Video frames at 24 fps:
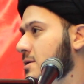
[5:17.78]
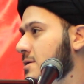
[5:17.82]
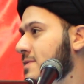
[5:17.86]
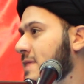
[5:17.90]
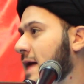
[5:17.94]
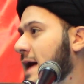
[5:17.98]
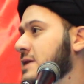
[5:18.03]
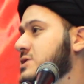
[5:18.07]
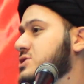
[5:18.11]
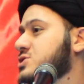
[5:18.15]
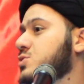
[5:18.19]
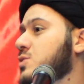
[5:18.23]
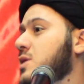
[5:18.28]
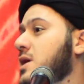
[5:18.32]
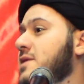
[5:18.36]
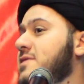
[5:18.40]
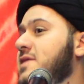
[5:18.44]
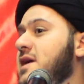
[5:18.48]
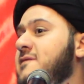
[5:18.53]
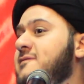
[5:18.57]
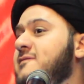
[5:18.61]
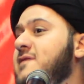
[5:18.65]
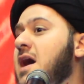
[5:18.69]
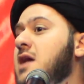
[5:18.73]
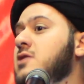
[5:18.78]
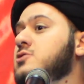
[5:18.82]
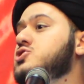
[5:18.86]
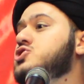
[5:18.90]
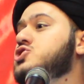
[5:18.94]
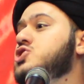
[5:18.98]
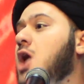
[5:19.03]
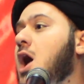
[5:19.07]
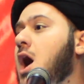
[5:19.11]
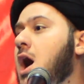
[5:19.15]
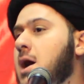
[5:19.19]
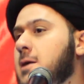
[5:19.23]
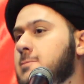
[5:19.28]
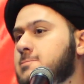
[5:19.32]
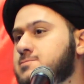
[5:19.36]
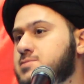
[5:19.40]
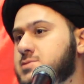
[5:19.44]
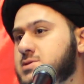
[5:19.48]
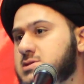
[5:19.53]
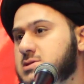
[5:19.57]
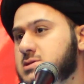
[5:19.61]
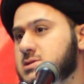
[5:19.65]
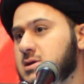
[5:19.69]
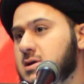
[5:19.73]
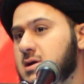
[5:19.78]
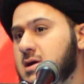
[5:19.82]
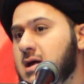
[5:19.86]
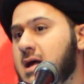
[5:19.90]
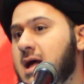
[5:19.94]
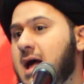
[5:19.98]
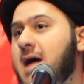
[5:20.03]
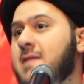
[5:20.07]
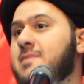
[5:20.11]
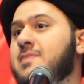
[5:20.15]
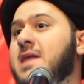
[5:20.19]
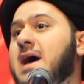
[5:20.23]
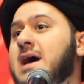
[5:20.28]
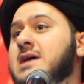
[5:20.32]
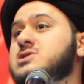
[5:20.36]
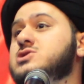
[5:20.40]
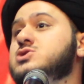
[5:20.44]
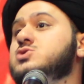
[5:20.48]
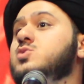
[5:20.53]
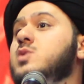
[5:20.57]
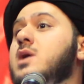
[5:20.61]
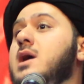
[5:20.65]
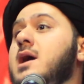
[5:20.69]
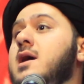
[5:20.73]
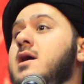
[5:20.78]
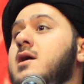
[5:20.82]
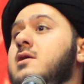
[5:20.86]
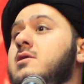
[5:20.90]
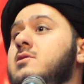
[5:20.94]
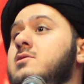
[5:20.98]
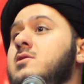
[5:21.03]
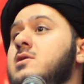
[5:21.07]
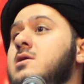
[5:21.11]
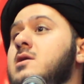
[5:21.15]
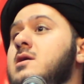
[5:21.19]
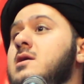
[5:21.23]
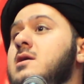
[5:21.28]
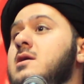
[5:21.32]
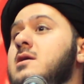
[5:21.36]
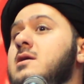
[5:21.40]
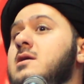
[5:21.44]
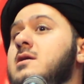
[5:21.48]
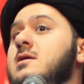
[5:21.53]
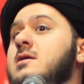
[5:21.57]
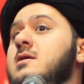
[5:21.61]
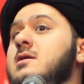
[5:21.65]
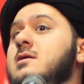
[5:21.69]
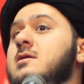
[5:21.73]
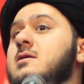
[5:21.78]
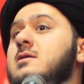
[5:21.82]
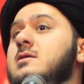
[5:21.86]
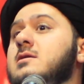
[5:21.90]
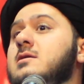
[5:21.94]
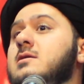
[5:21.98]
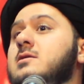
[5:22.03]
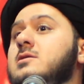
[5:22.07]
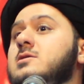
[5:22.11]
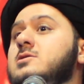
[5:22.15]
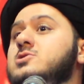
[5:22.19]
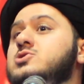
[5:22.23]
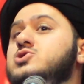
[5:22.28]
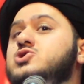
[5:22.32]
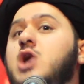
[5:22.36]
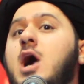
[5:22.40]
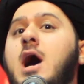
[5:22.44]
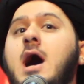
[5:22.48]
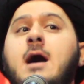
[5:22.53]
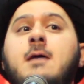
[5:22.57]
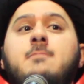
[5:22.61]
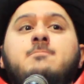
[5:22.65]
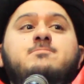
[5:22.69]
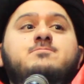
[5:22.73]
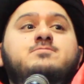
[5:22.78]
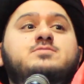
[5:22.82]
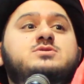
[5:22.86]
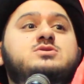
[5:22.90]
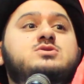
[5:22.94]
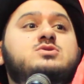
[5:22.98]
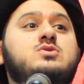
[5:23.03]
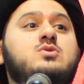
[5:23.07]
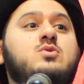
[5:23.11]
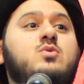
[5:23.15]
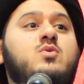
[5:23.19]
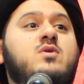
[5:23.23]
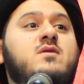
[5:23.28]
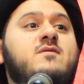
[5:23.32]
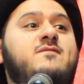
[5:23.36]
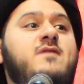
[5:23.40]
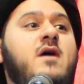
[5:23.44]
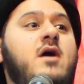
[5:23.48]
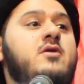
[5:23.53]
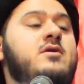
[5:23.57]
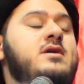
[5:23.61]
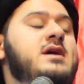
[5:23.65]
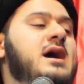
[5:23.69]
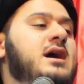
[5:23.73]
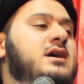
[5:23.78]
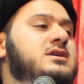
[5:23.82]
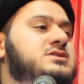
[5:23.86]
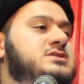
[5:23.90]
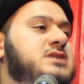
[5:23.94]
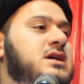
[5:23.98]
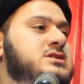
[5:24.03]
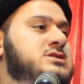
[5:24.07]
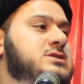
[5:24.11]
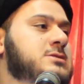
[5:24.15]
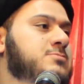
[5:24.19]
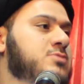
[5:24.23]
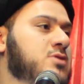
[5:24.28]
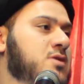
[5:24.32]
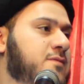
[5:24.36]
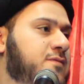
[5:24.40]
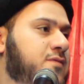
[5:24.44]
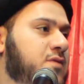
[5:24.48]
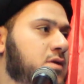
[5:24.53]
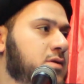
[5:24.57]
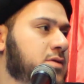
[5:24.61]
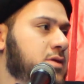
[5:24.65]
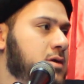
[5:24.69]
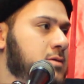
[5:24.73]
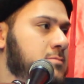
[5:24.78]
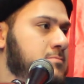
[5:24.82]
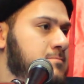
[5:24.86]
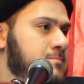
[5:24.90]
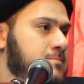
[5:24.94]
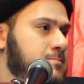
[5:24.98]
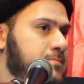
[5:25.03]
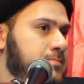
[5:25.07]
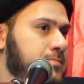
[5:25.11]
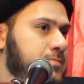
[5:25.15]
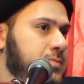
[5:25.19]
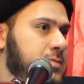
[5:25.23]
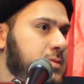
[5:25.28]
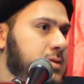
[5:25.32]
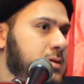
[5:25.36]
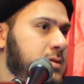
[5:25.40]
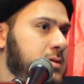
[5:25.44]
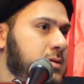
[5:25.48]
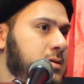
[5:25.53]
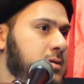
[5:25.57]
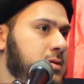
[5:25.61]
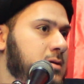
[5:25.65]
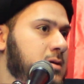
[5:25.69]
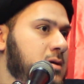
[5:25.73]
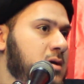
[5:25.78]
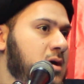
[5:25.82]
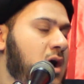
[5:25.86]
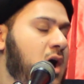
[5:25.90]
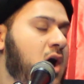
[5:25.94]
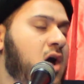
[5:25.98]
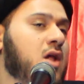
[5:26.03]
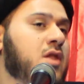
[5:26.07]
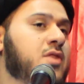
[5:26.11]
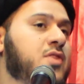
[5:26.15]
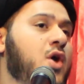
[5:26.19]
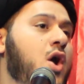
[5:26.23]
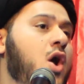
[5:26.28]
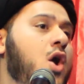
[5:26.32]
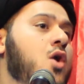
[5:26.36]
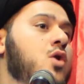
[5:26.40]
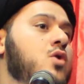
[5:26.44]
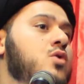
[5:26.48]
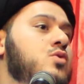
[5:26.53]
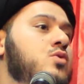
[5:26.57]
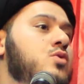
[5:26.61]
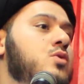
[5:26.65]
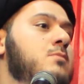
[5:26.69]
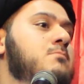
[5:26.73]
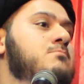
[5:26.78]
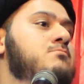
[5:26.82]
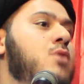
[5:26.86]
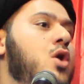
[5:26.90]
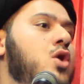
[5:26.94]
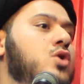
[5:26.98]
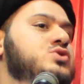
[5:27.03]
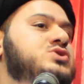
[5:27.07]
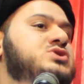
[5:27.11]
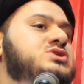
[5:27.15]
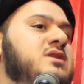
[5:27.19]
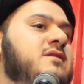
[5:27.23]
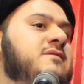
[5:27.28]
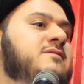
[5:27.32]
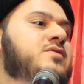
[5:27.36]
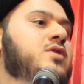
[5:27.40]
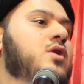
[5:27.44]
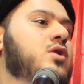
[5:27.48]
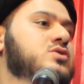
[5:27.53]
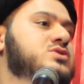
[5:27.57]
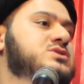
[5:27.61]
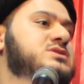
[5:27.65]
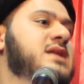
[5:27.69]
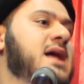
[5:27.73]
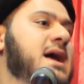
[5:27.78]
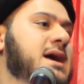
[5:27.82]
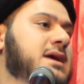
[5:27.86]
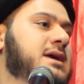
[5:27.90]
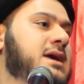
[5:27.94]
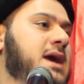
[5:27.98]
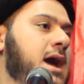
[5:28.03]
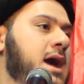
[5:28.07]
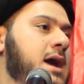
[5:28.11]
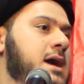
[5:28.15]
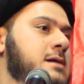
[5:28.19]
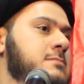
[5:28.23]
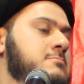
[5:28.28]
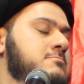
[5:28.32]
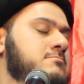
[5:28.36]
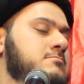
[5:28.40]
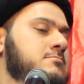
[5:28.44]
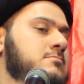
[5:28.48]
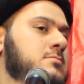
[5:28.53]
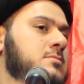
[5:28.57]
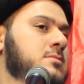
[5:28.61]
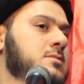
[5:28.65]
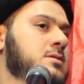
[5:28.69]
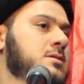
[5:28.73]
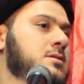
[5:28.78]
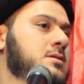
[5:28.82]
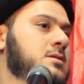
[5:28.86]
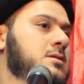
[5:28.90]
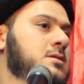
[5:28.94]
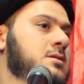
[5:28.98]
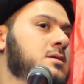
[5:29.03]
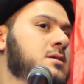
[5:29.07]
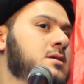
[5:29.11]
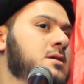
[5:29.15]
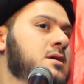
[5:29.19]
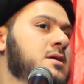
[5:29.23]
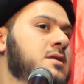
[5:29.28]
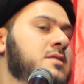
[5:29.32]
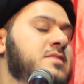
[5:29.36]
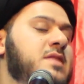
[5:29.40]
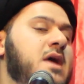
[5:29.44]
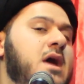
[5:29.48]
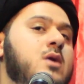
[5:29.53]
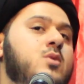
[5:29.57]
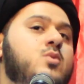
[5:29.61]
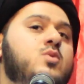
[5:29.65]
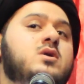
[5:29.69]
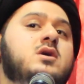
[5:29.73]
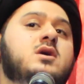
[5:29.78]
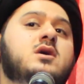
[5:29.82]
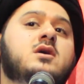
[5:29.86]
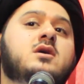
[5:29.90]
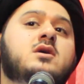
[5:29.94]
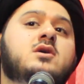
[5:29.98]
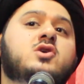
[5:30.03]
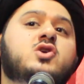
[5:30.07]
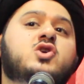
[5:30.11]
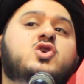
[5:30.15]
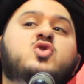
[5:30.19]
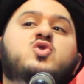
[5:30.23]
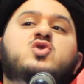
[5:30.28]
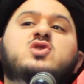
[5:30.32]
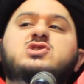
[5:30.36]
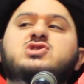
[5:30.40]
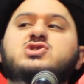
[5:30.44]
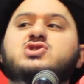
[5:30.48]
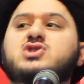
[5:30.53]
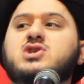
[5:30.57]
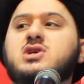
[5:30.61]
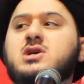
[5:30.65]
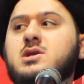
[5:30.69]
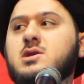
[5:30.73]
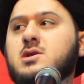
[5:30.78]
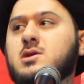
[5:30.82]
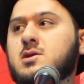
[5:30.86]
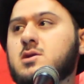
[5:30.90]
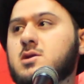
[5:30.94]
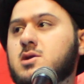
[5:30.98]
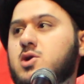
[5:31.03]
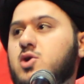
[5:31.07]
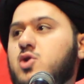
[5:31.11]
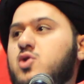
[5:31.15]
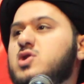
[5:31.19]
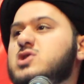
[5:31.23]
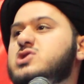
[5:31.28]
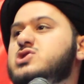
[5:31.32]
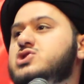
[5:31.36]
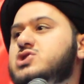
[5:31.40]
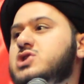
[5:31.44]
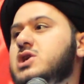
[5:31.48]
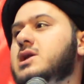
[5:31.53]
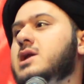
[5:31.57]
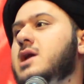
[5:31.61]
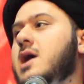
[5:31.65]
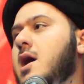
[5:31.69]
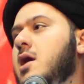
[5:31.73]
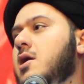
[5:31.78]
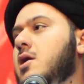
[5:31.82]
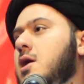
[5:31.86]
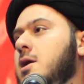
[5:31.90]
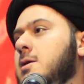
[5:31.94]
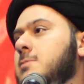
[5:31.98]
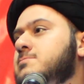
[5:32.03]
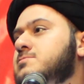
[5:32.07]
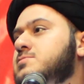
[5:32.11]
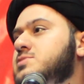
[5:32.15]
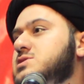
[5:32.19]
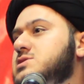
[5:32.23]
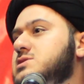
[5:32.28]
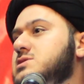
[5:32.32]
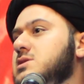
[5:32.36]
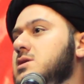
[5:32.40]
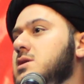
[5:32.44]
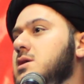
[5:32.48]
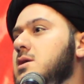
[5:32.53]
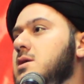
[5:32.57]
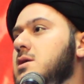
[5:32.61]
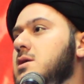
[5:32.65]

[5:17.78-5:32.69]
That's where they found jobs. And that's where jobs were very accessible for them. Although most of those that came, they were Christian Arabs